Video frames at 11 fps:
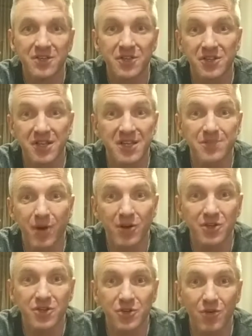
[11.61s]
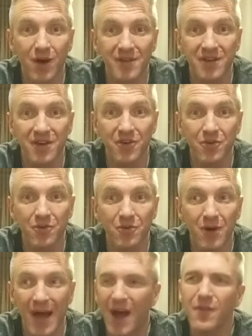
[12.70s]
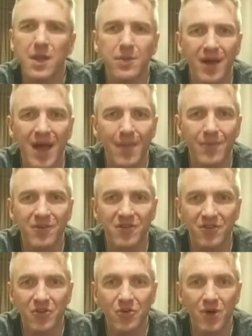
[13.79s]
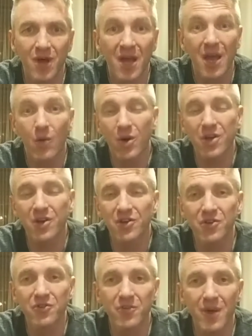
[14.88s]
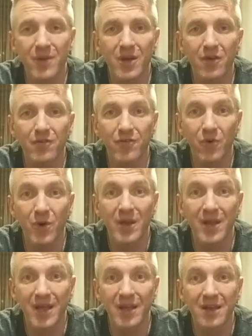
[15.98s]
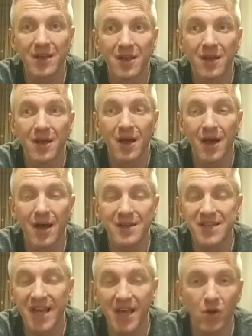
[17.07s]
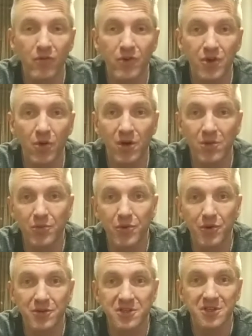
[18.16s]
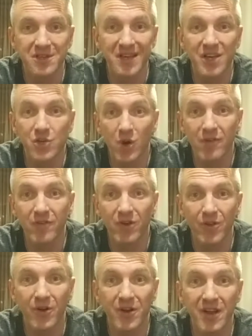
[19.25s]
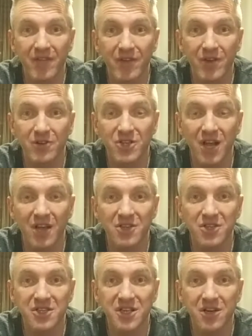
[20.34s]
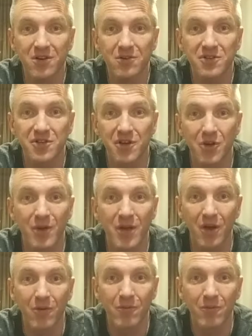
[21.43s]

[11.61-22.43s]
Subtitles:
So today's part 2 where I tell you how this might happen to you and what you can do to maybe avoid it taking over your computers. Day 12 of our 30-day video challenge is here, so here we go.